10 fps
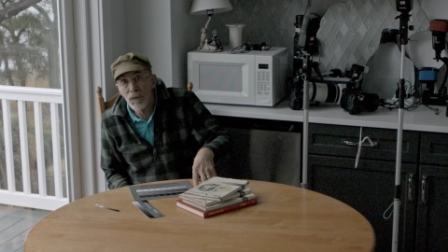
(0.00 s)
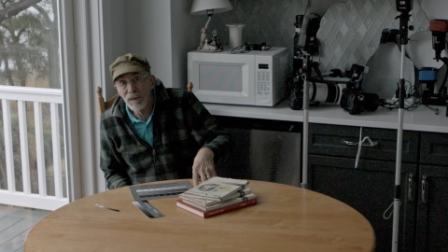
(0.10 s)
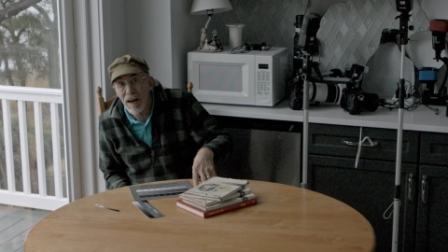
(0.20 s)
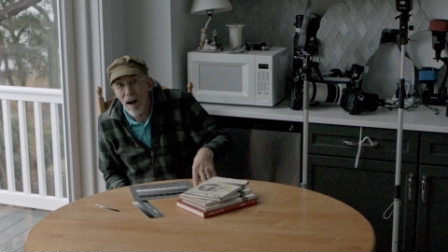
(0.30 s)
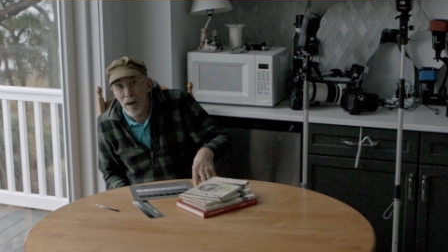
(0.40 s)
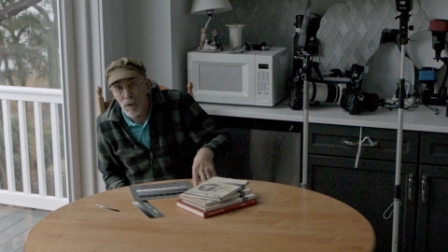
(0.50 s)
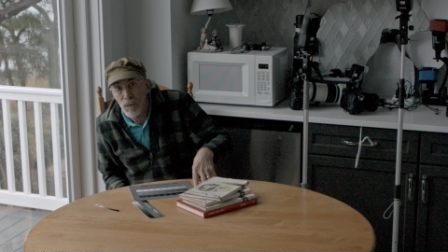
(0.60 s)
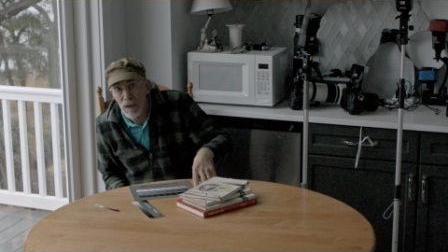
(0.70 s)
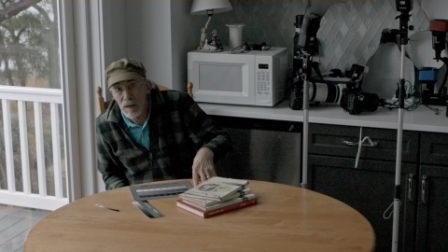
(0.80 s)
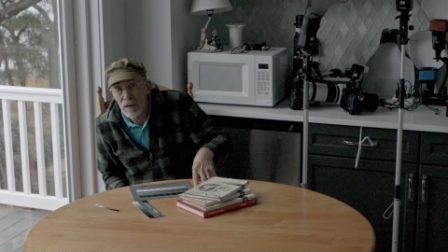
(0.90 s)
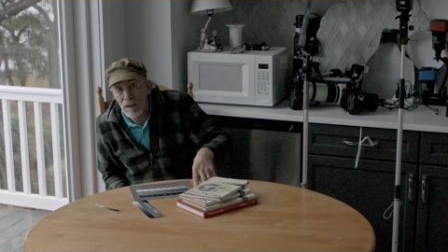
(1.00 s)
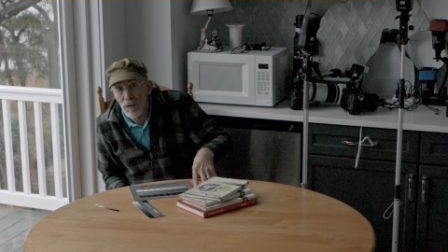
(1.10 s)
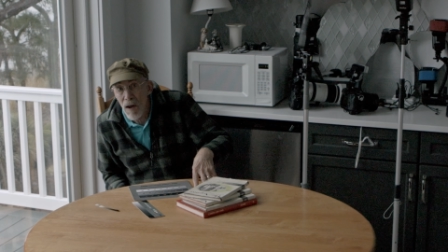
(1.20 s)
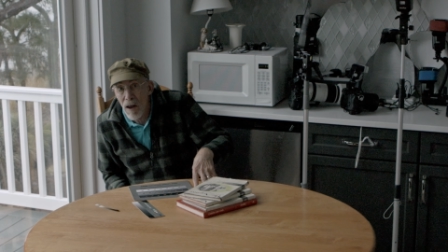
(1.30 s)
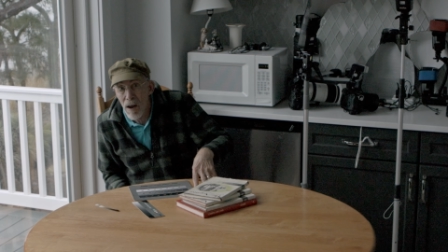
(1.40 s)
photography is
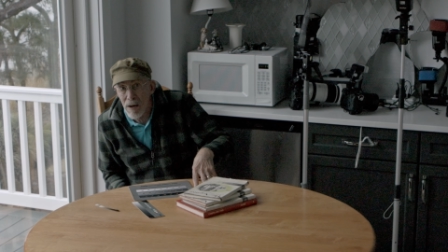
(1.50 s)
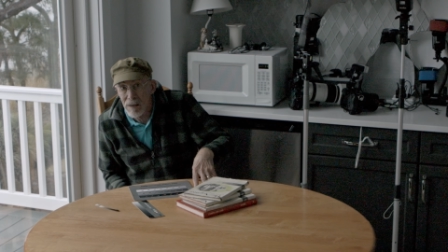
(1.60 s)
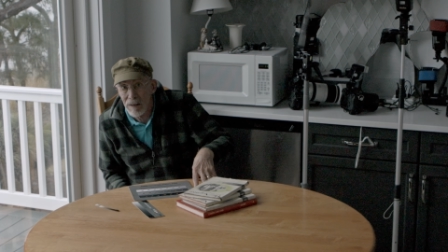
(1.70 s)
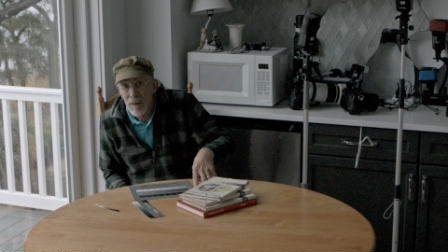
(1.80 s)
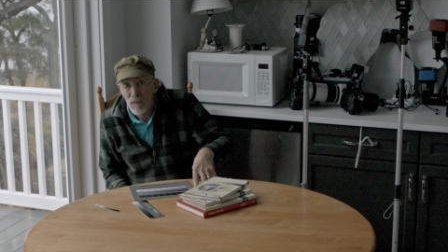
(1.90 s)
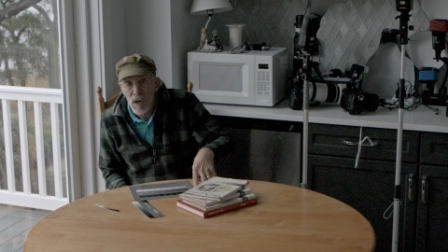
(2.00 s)
devised.